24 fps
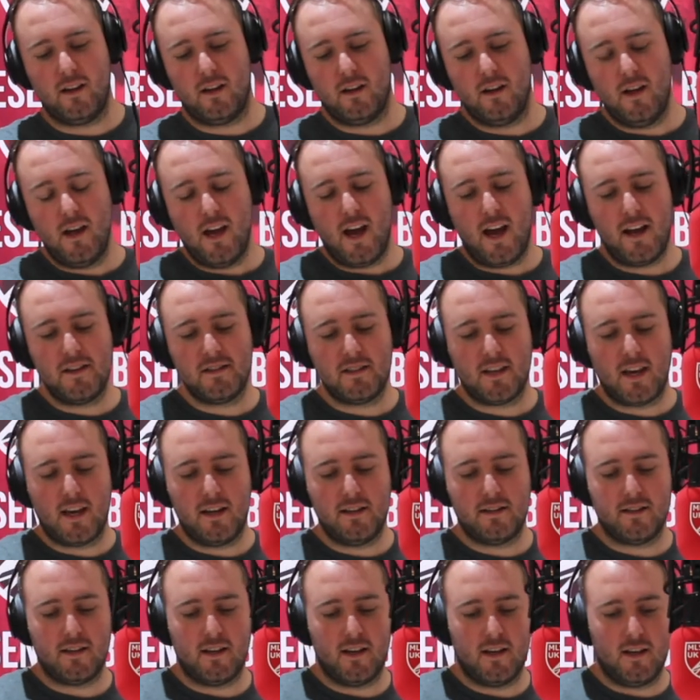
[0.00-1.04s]
Now,
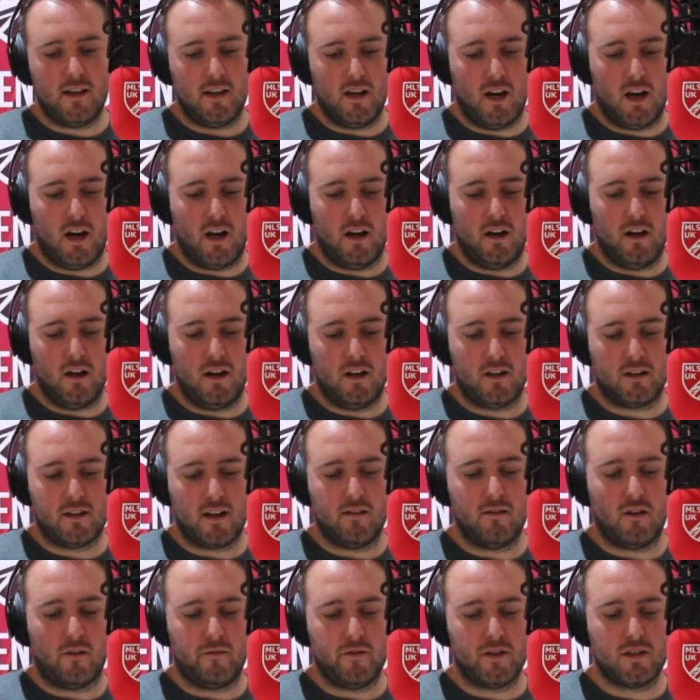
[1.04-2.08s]
SKC,
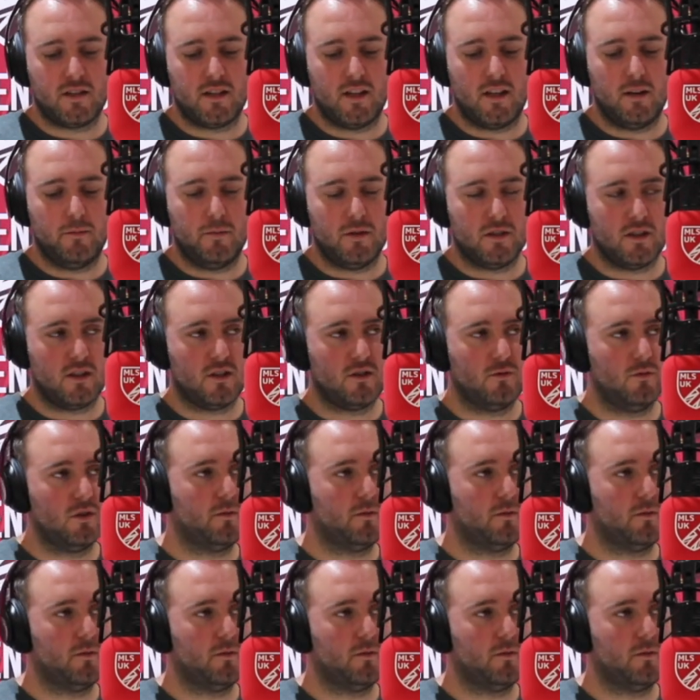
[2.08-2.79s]
they're obviously in a position,